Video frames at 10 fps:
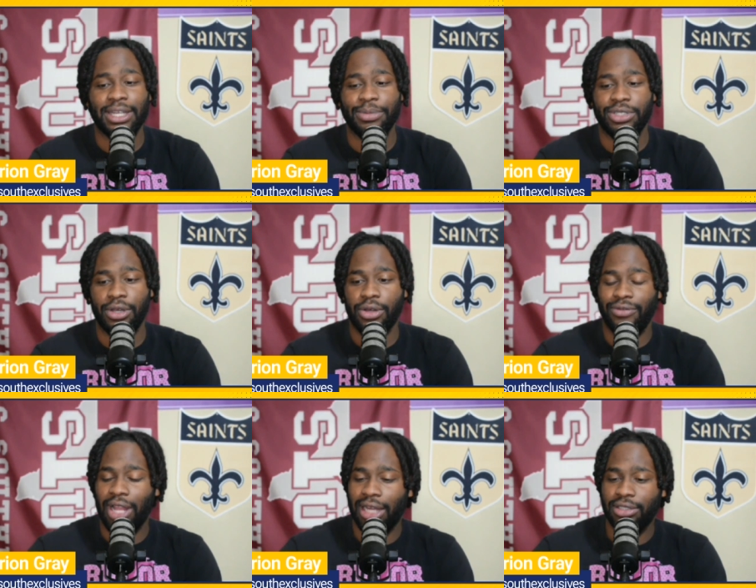episode of
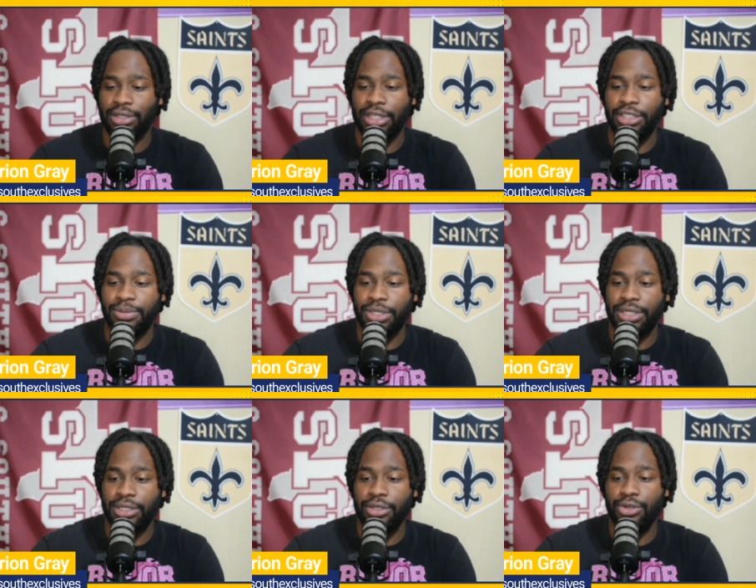Locked On
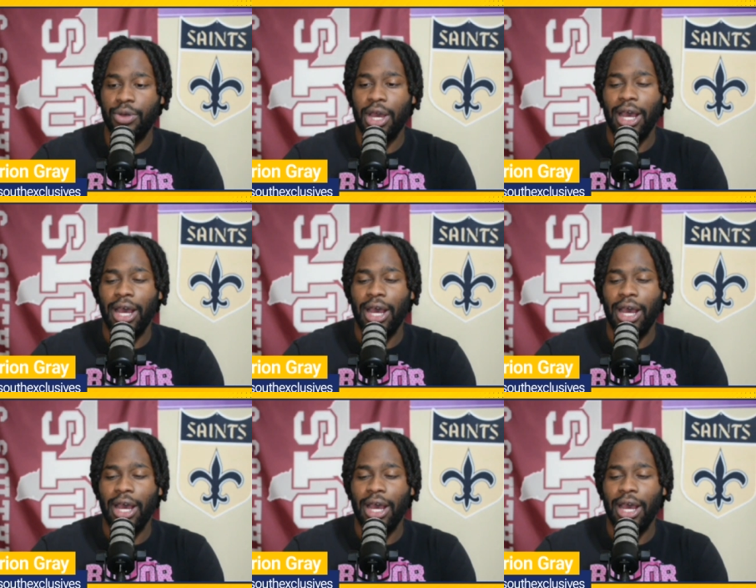HBCU,